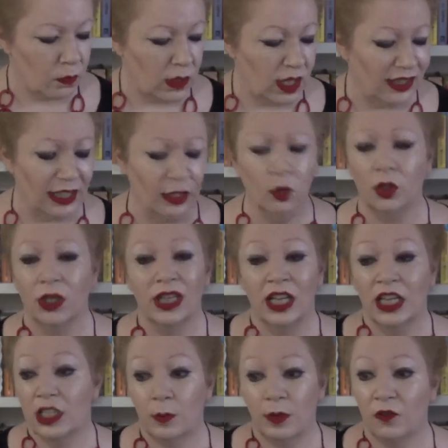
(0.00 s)
then look,
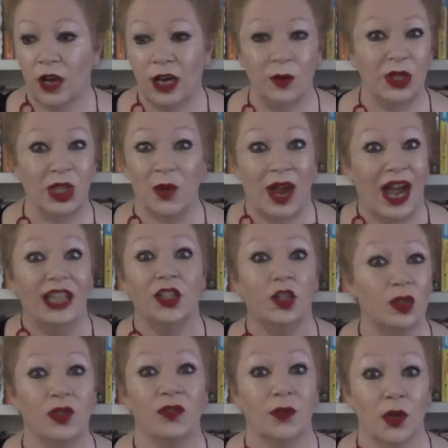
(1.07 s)
to be frank with you, our
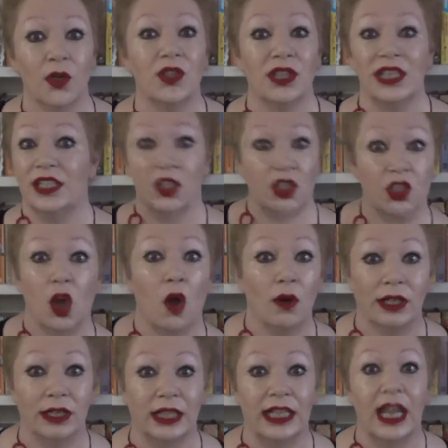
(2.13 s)
universities
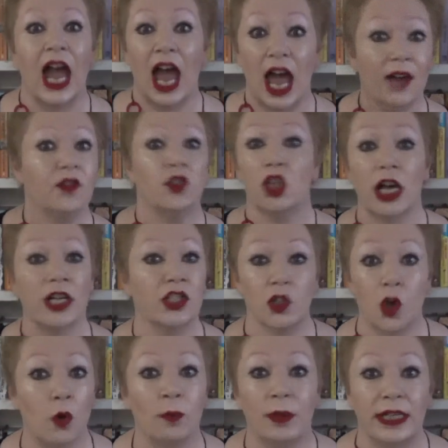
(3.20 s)
historically have just
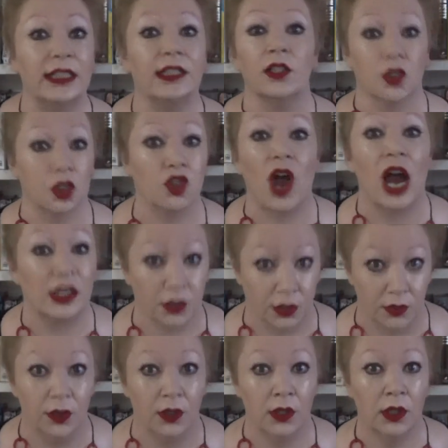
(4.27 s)
not been constructed